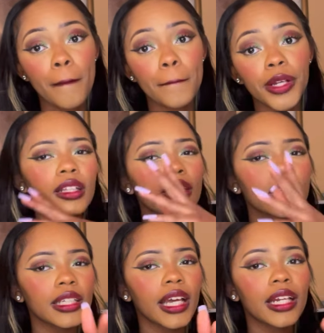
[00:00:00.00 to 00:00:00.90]
But
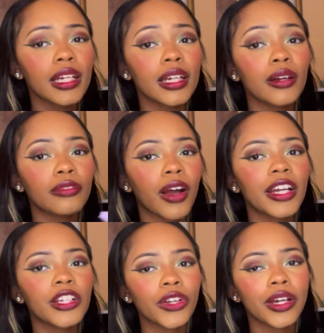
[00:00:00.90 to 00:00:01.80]
Lizzie had ended up
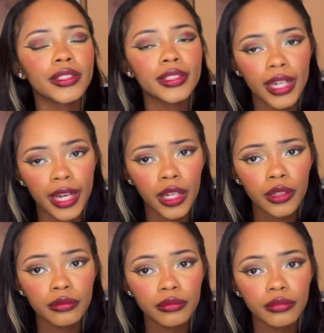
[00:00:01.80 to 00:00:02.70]
finding Johnny's dad.
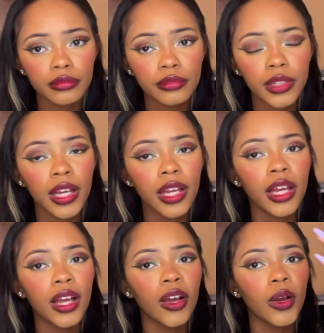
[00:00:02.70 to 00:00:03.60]

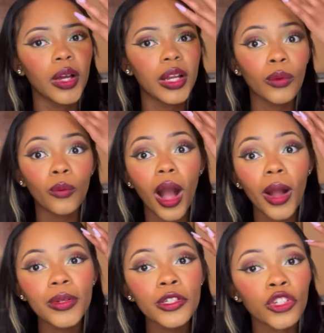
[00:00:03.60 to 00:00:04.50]
Why
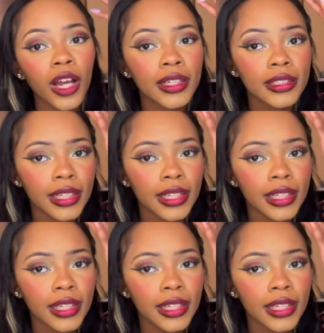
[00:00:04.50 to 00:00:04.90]
was Johnny's